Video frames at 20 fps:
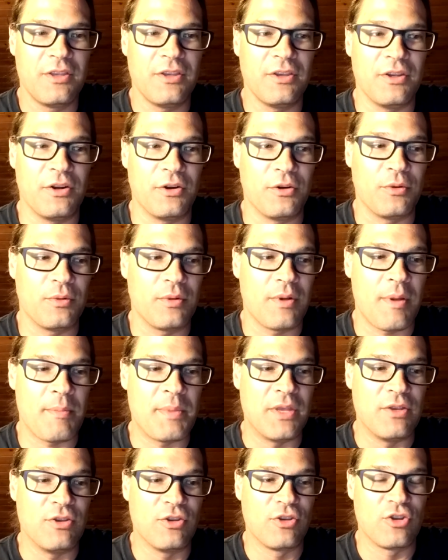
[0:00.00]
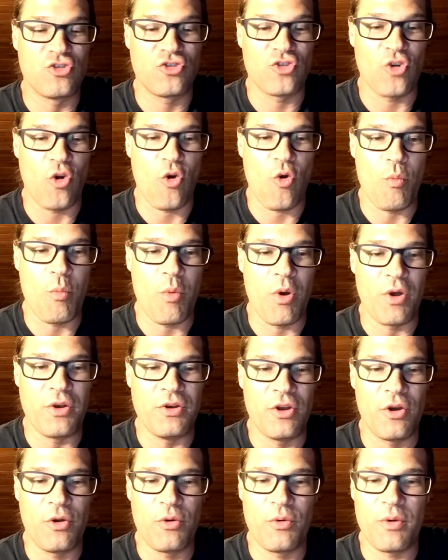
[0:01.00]
You could show them
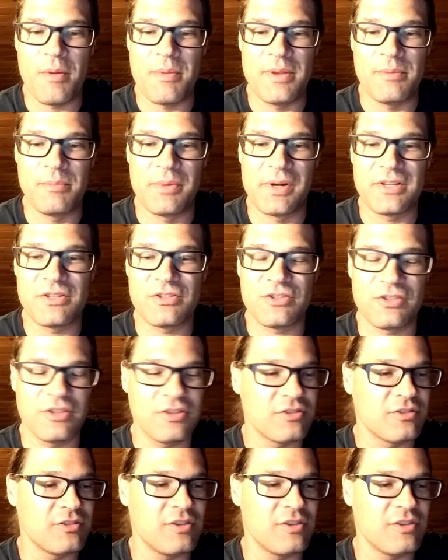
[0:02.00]
one note, but it's